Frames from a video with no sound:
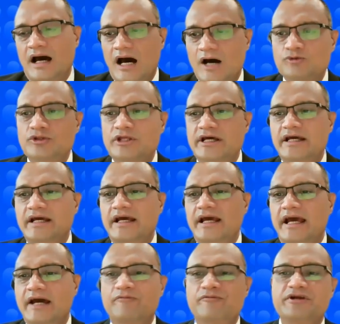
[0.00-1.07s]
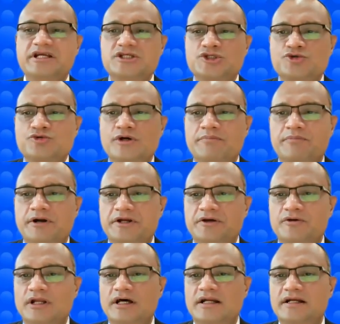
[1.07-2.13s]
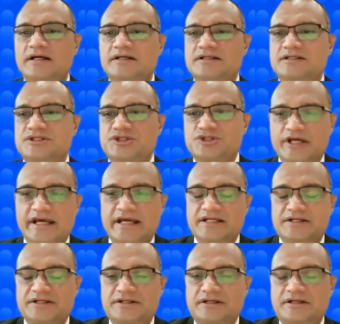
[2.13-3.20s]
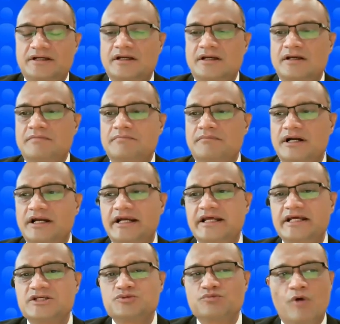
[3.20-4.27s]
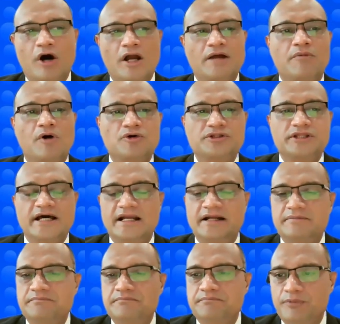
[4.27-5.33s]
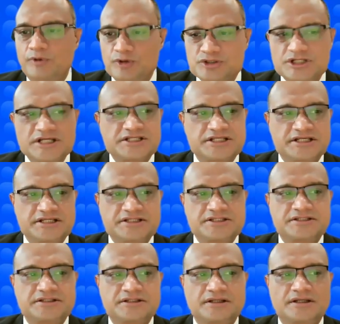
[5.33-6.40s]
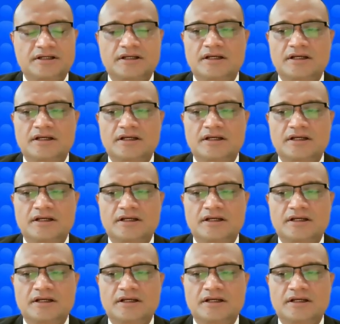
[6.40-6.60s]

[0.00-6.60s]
how they have reached to a particular state, but it is more about their processes,